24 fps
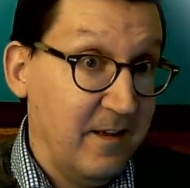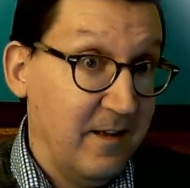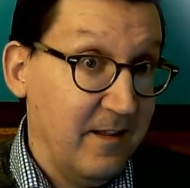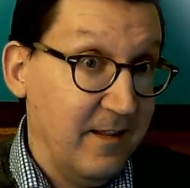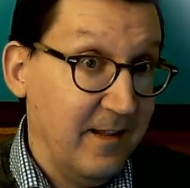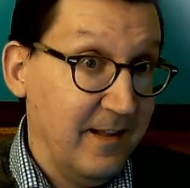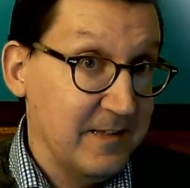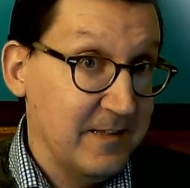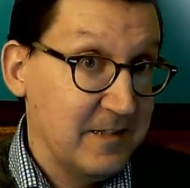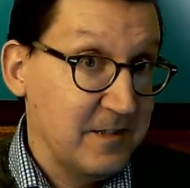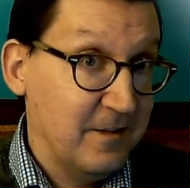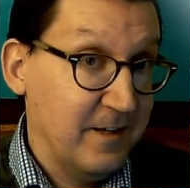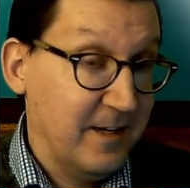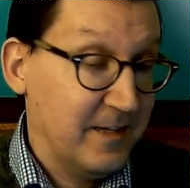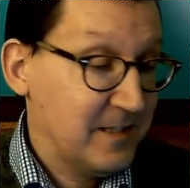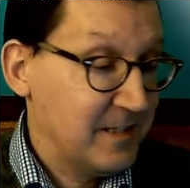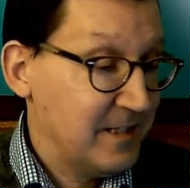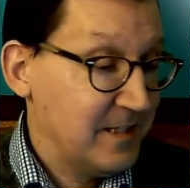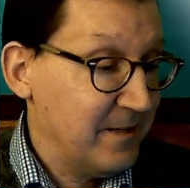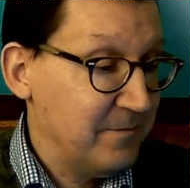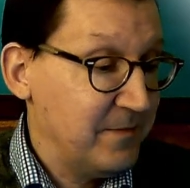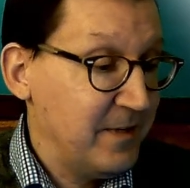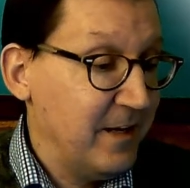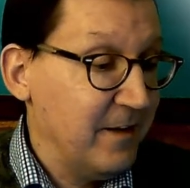that's the next
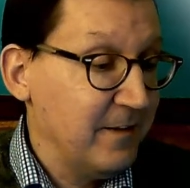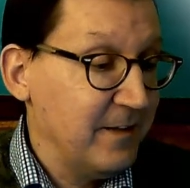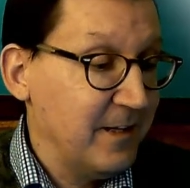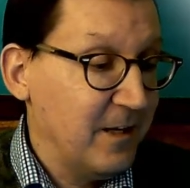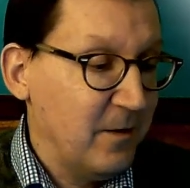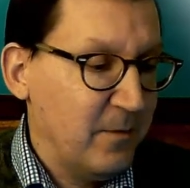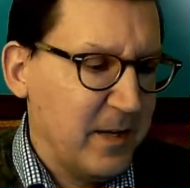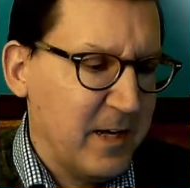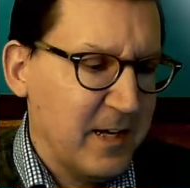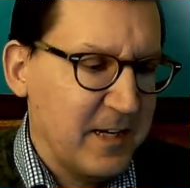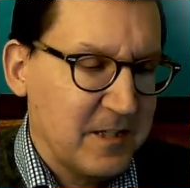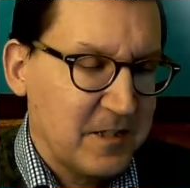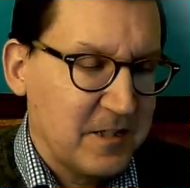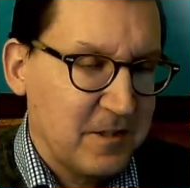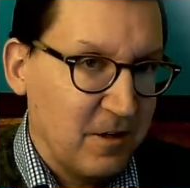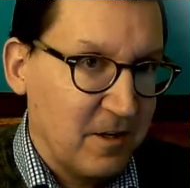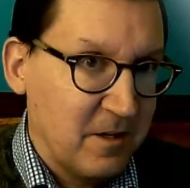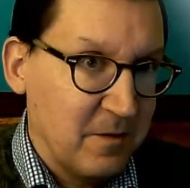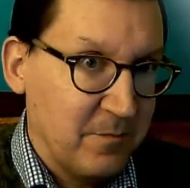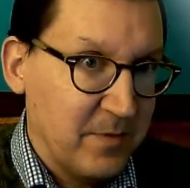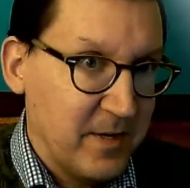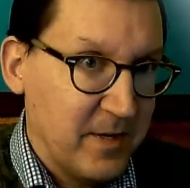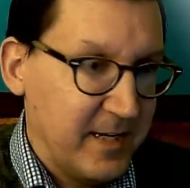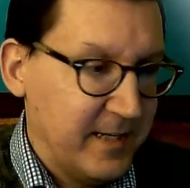step down. Now we got to start
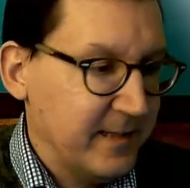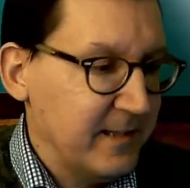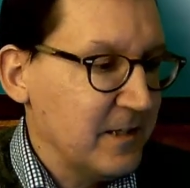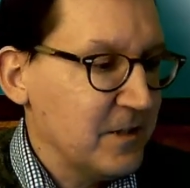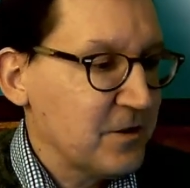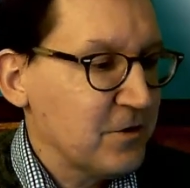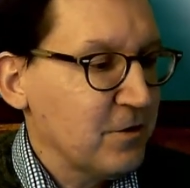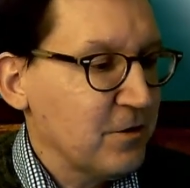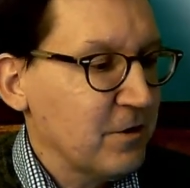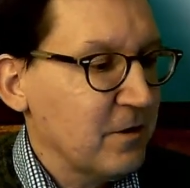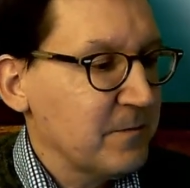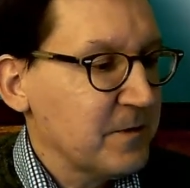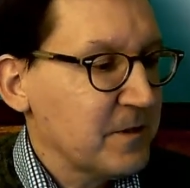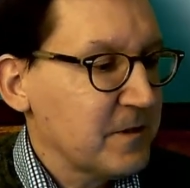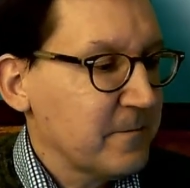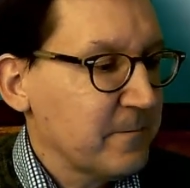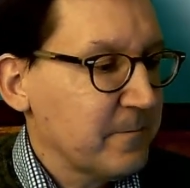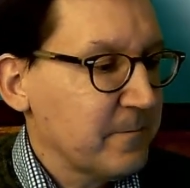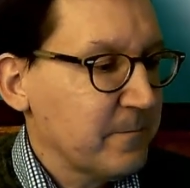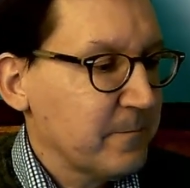combining these terms.